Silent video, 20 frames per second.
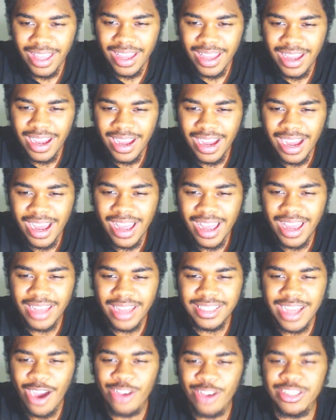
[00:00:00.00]

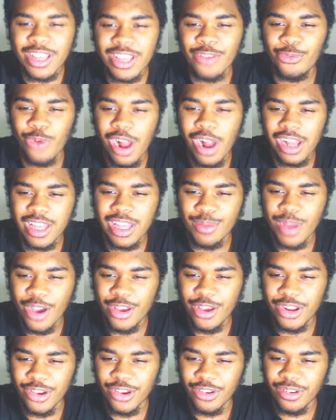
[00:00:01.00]
Tower Save, welcome, how
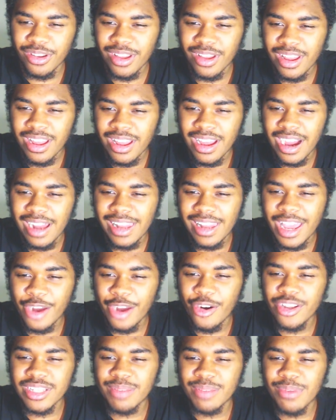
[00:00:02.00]
you doing?
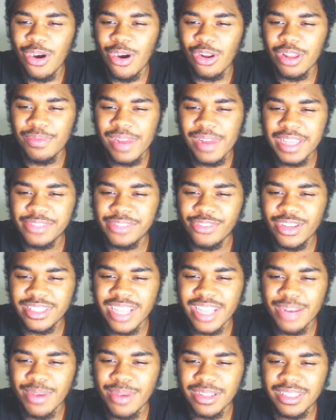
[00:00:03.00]
Allegri's a mole, he plays 3
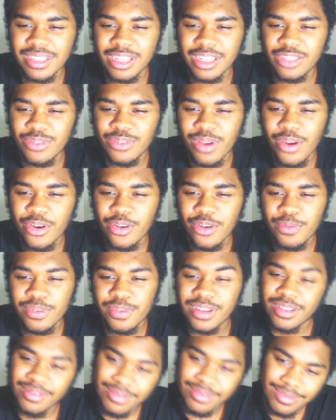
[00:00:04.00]
centre-backs against Real Madrid.